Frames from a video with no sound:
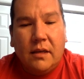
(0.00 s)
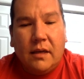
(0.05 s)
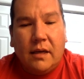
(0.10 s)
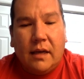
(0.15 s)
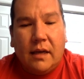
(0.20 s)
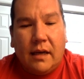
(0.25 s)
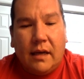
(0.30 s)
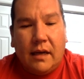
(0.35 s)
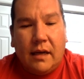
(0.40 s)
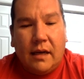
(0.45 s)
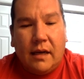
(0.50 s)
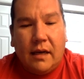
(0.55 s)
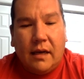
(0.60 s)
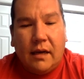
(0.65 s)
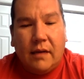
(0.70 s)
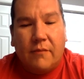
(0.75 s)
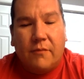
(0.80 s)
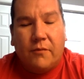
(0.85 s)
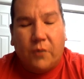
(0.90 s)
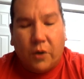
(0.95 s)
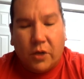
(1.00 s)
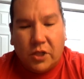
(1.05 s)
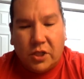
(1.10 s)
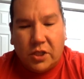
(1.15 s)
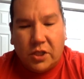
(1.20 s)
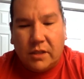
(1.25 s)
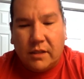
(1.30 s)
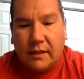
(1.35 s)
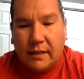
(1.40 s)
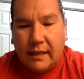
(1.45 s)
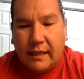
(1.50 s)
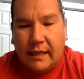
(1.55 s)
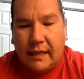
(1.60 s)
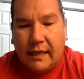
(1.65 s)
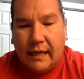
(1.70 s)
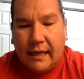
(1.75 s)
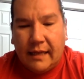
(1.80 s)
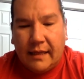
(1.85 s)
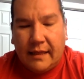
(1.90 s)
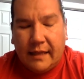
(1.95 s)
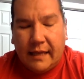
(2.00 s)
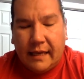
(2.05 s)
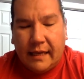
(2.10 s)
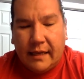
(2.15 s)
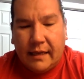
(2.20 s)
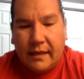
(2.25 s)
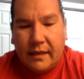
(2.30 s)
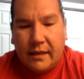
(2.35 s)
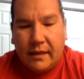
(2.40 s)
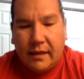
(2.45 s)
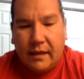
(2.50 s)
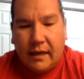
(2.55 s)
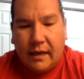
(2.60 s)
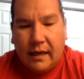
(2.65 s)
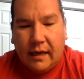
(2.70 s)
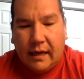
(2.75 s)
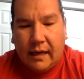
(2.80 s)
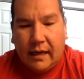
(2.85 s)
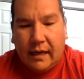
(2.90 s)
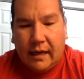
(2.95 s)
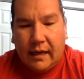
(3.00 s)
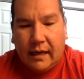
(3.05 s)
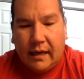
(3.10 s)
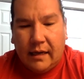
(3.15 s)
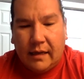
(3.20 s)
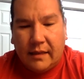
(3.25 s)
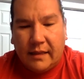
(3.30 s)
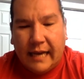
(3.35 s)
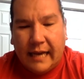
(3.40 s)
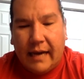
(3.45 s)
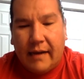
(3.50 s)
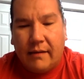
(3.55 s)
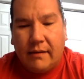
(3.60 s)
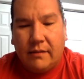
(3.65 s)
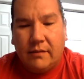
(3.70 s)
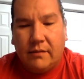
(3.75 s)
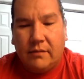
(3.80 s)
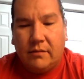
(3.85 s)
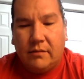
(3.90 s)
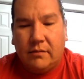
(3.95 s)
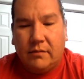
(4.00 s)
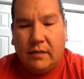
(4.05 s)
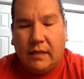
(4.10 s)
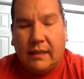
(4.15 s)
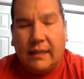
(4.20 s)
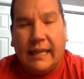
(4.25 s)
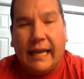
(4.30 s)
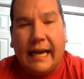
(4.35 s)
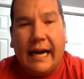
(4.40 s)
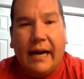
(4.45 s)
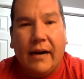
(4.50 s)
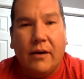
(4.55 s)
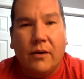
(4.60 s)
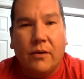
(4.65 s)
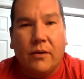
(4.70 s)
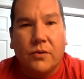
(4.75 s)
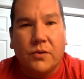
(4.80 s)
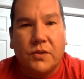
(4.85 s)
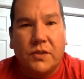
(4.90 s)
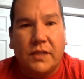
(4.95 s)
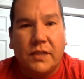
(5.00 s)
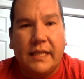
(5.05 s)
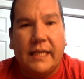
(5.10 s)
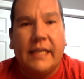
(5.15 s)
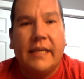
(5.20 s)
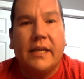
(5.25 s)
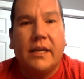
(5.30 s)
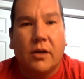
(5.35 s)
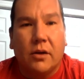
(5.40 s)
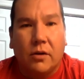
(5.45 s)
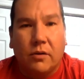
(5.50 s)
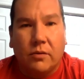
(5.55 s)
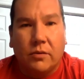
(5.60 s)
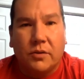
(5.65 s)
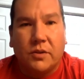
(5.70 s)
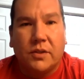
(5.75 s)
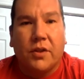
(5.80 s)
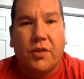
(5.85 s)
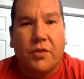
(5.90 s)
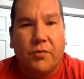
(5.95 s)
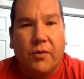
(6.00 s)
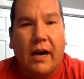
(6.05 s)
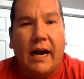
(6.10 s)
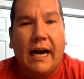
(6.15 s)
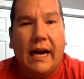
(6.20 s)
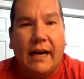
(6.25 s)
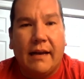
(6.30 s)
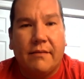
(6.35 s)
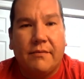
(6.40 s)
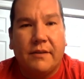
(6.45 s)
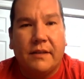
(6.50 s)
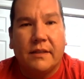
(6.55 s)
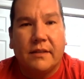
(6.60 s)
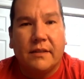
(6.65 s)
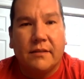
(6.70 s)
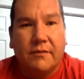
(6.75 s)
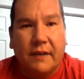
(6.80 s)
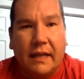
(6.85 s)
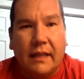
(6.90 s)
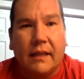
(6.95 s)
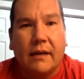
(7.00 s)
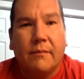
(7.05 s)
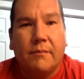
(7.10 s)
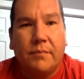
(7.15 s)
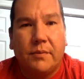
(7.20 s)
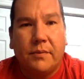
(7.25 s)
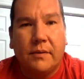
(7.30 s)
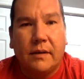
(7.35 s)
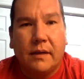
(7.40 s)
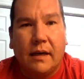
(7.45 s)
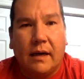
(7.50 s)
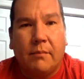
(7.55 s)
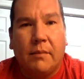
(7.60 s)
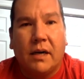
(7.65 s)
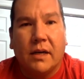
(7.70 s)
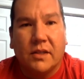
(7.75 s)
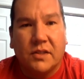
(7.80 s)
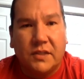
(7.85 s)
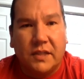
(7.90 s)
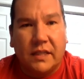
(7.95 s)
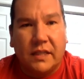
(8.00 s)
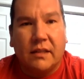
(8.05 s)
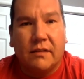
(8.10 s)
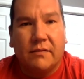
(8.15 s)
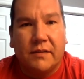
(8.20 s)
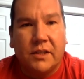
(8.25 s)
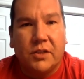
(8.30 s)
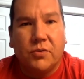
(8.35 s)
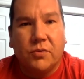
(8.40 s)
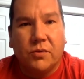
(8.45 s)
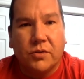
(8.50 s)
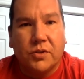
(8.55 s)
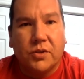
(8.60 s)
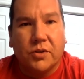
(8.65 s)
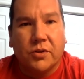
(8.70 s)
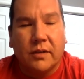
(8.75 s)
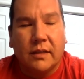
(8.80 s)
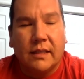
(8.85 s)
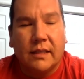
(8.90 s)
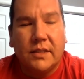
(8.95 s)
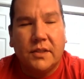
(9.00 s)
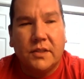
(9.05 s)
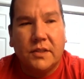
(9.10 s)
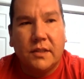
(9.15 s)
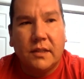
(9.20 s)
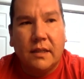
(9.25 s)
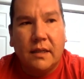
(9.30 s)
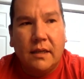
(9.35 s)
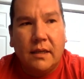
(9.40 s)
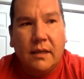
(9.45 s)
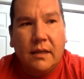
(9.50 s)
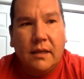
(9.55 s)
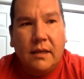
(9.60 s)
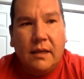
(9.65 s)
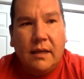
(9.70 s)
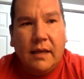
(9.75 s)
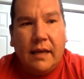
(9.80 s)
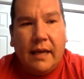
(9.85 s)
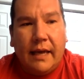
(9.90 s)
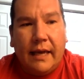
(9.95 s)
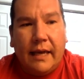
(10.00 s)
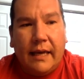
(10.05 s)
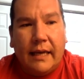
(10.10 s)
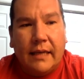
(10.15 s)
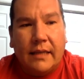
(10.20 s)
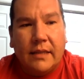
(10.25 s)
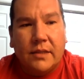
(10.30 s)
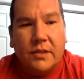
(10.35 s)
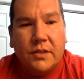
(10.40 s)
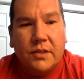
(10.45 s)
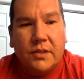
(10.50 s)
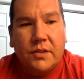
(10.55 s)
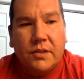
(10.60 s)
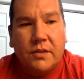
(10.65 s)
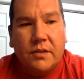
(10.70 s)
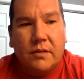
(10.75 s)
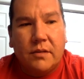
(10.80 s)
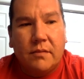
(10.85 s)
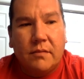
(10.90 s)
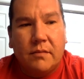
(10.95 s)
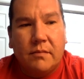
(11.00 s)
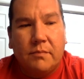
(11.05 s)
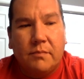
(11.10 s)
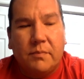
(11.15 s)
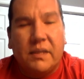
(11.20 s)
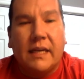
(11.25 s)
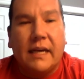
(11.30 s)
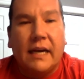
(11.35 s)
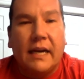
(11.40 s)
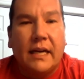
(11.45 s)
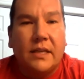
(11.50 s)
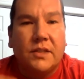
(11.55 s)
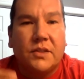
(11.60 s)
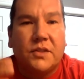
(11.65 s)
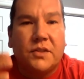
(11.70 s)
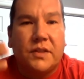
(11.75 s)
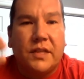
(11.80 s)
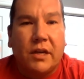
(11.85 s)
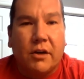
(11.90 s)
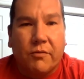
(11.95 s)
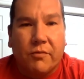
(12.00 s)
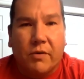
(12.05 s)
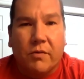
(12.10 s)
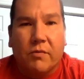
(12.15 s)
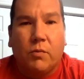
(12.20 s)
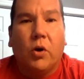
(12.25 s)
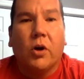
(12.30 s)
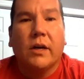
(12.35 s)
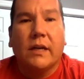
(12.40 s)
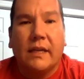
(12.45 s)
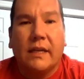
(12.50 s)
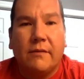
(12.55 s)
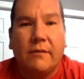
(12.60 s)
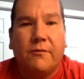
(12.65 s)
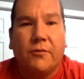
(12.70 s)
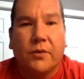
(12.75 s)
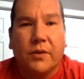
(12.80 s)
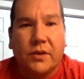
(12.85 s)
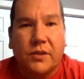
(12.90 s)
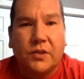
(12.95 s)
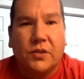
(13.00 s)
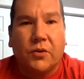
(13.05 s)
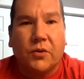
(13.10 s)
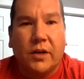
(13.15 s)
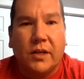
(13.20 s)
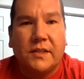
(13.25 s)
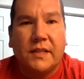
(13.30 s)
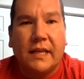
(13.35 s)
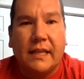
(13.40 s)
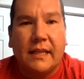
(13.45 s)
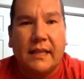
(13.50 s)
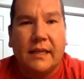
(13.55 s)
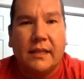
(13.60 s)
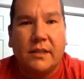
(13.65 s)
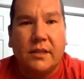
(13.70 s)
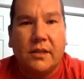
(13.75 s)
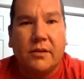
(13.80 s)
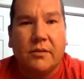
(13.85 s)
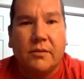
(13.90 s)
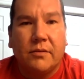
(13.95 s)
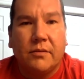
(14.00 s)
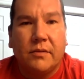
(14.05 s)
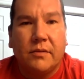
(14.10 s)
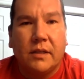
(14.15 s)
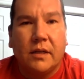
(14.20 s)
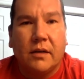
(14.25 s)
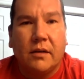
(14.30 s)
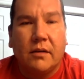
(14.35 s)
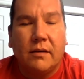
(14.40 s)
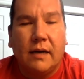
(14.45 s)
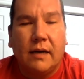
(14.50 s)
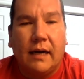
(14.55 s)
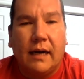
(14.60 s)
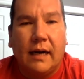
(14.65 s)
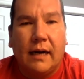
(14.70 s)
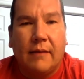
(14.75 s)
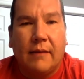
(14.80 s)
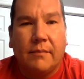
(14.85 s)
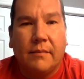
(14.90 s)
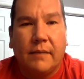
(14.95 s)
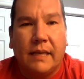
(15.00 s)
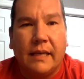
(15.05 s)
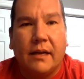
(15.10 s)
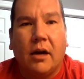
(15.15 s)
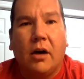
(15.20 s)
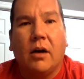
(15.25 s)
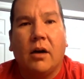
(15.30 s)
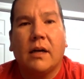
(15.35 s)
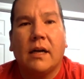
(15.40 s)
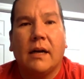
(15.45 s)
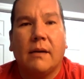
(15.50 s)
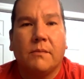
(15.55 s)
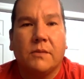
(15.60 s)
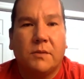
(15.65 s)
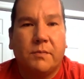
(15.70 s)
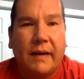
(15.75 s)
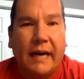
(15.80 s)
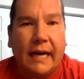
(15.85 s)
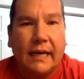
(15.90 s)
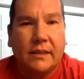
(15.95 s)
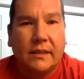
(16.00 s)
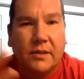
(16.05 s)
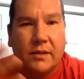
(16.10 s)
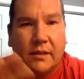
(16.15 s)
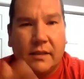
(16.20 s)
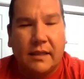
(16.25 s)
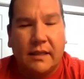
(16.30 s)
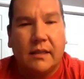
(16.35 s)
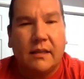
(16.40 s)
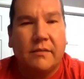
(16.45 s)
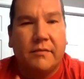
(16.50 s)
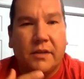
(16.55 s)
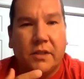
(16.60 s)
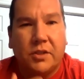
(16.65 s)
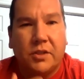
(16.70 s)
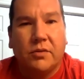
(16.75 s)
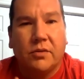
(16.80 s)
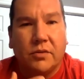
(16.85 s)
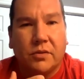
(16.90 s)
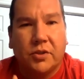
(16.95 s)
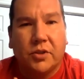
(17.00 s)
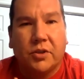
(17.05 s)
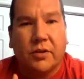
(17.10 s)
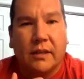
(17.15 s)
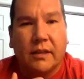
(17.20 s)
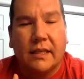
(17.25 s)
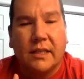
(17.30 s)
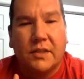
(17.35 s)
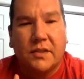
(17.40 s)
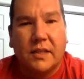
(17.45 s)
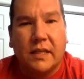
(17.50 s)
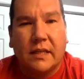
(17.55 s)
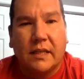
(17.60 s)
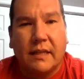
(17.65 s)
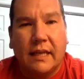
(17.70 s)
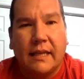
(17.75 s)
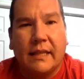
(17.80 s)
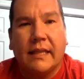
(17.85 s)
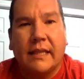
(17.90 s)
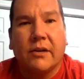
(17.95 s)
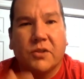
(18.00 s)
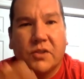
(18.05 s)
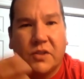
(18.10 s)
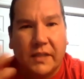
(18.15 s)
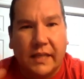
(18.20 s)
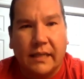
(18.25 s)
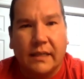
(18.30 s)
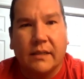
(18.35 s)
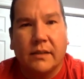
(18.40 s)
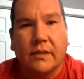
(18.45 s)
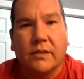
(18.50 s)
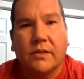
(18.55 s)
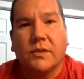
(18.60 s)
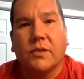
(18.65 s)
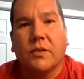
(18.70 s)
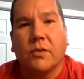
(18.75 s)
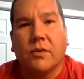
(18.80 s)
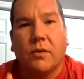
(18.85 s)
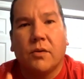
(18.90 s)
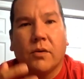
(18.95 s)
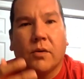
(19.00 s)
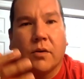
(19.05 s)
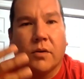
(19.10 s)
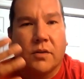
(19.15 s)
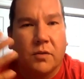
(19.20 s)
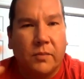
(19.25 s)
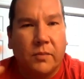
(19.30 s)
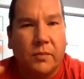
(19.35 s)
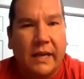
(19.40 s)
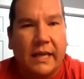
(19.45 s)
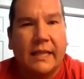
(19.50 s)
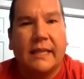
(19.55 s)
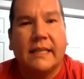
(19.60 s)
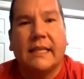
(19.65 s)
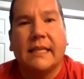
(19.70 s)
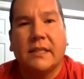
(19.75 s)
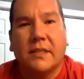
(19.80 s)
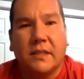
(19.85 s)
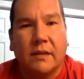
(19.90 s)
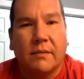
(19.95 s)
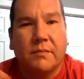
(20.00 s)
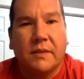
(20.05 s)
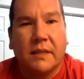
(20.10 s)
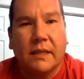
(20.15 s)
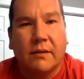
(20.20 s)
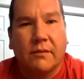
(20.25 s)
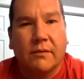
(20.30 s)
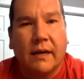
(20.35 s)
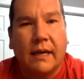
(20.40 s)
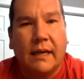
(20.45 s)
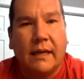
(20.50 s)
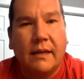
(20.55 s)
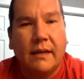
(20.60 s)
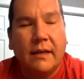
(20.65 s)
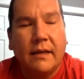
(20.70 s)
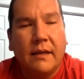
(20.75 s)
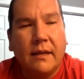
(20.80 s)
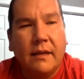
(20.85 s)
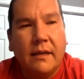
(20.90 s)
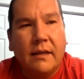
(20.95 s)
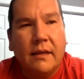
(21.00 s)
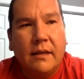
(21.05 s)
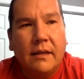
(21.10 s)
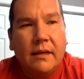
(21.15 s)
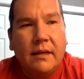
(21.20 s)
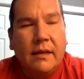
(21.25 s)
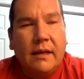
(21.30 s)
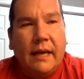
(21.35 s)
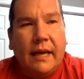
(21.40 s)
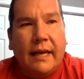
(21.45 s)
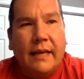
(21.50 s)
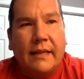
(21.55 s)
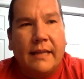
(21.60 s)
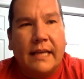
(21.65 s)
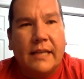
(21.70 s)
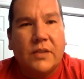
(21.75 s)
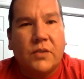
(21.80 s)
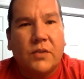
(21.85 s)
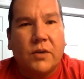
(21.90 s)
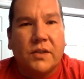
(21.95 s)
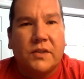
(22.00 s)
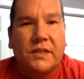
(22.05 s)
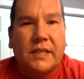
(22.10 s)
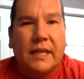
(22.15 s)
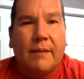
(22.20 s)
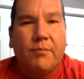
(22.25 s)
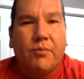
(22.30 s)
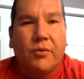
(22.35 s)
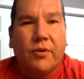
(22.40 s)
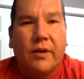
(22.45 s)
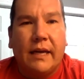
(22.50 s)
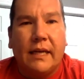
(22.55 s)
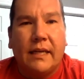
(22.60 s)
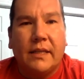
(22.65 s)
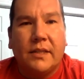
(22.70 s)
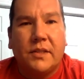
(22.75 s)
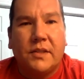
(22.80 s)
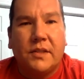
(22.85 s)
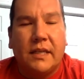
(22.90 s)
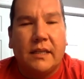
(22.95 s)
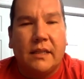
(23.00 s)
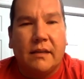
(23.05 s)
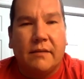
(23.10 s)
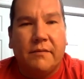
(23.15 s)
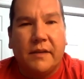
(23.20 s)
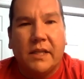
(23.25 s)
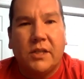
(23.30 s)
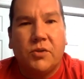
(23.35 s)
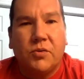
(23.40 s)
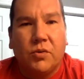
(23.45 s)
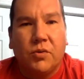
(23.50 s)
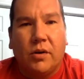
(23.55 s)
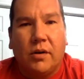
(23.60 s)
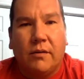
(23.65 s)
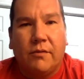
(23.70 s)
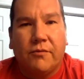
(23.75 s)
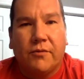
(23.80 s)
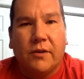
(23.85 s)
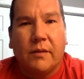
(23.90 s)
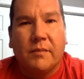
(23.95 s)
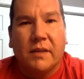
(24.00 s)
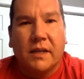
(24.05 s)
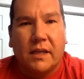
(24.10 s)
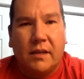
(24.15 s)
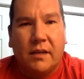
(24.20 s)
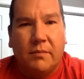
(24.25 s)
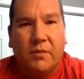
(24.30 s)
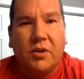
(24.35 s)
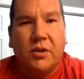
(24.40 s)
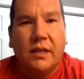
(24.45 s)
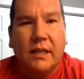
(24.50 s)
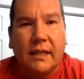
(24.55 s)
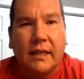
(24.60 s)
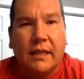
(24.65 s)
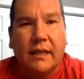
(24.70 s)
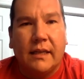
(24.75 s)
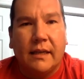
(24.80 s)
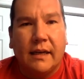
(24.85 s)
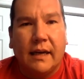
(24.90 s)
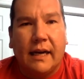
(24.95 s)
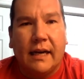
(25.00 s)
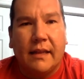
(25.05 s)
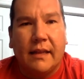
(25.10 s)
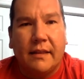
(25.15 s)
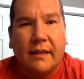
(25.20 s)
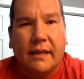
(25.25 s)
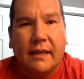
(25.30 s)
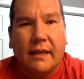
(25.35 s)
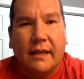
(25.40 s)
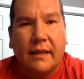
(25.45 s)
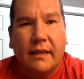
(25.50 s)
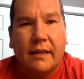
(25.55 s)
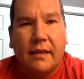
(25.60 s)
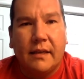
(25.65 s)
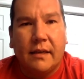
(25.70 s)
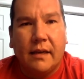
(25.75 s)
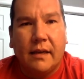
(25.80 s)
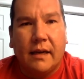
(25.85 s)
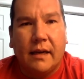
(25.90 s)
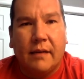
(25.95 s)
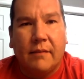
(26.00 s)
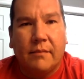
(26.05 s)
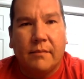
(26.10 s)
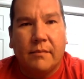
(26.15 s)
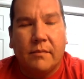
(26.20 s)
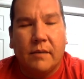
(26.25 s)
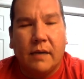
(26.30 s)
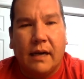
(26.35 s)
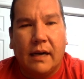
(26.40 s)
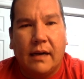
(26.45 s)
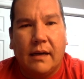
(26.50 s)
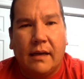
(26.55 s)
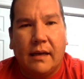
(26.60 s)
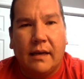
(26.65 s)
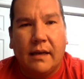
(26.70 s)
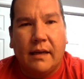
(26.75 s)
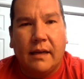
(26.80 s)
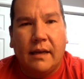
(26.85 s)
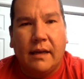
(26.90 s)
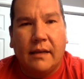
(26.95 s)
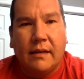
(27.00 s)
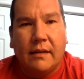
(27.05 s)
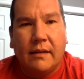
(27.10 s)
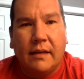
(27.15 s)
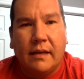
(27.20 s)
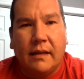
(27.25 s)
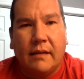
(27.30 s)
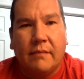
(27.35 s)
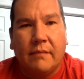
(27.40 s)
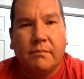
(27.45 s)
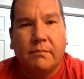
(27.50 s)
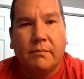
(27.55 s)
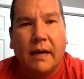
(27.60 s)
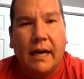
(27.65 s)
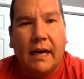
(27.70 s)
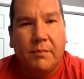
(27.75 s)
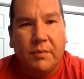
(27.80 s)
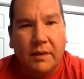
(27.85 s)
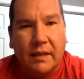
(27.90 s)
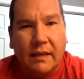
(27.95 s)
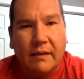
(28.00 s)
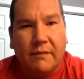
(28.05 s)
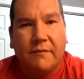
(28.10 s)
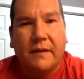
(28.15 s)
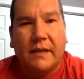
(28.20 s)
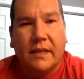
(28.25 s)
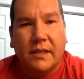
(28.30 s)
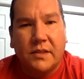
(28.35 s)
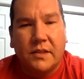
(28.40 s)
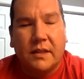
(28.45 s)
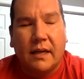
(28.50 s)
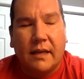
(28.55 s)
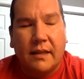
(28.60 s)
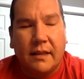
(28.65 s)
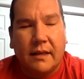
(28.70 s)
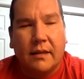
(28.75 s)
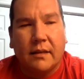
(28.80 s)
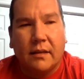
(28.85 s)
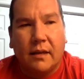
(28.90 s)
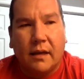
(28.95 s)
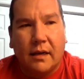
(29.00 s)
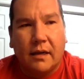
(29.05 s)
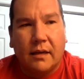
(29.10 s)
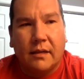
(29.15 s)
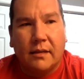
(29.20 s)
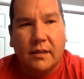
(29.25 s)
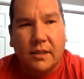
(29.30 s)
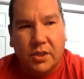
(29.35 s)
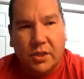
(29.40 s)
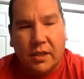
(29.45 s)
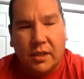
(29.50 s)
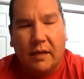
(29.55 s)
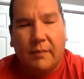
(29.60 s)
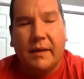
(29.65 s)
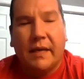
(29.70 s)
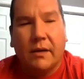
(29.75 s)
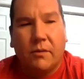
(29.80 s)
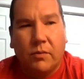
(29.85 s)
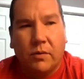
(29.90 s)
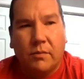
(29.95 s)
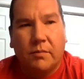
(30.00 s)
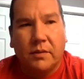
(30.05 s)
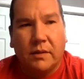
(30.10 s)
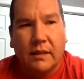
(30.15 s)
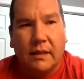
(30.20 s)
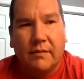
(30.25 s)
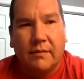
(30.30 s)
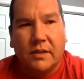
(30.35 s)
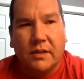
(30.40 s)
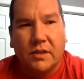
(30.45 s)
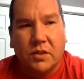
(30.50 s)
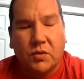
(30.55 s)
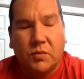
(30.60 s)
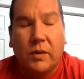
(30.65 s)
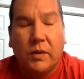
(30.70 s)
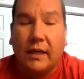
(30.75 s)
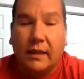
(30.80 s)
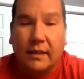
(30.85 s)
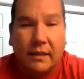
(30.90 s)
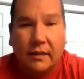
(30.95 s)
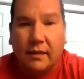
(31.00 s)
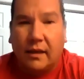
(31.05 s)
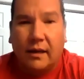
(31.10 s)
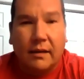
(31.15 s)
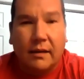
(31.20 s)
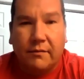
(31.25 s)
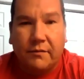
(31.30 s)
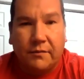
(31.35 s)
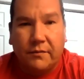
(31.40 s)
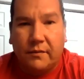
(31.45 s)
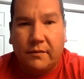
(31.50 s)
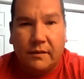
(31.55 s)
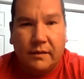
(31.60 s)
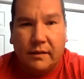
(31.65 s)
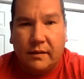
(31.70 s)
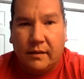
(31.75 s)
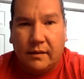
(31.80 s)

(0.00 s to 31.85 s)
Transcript: uh, unfortunately, I think uh, that allows ego to thrive and develop amongst individual journalists and because they're rewarded for the stories that they do you know um, it all comes back to the individual journalists and, and their skills or, or the way they did something right and that sort of separates the individual from the community i think um, I, and, and my belief is and i think a lot of anishinaabeg would believe this as well and a lot of uh,